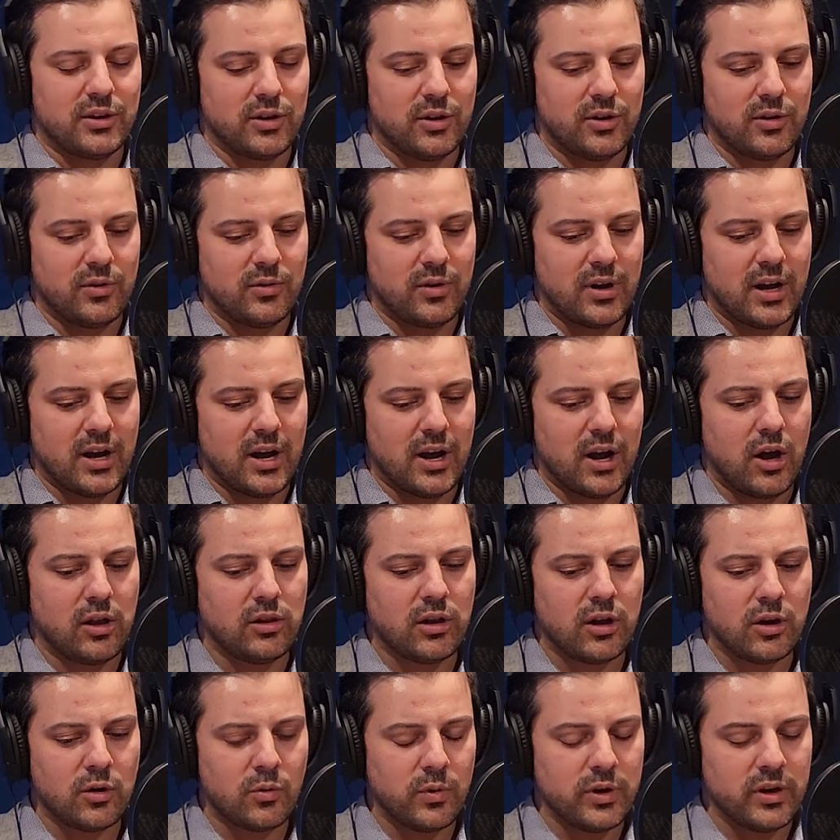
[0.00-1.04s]
how
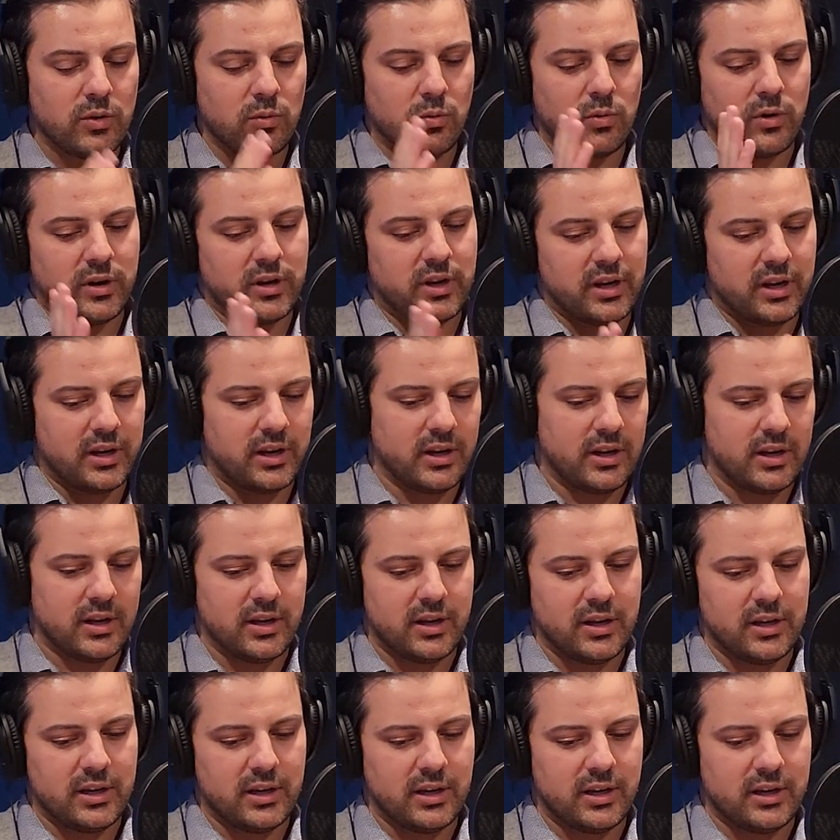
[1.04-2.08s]
long were you working
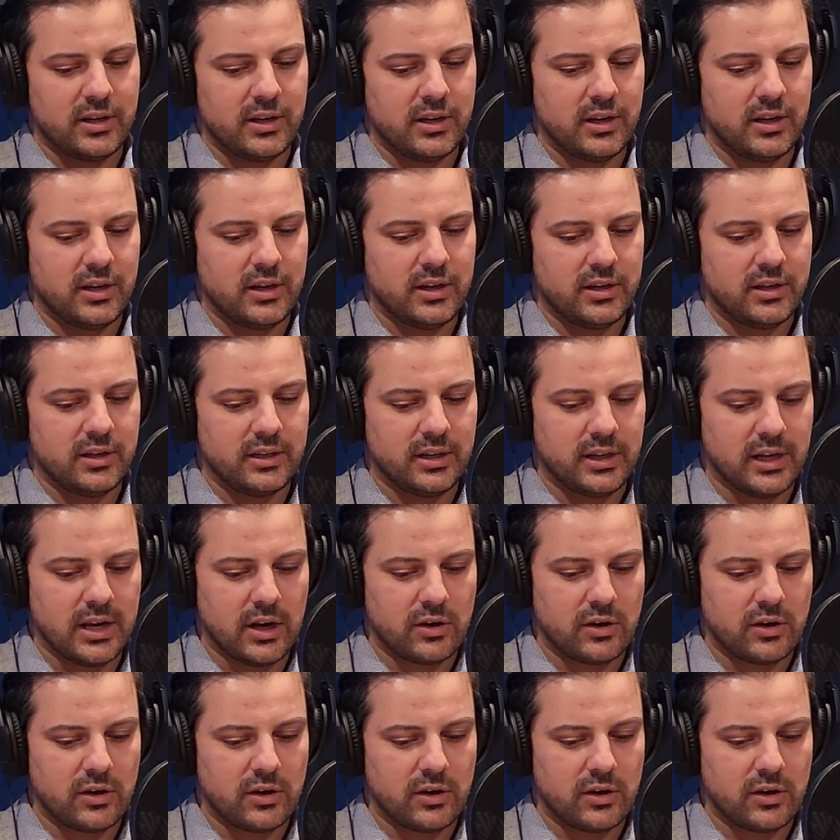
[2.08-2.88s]
in the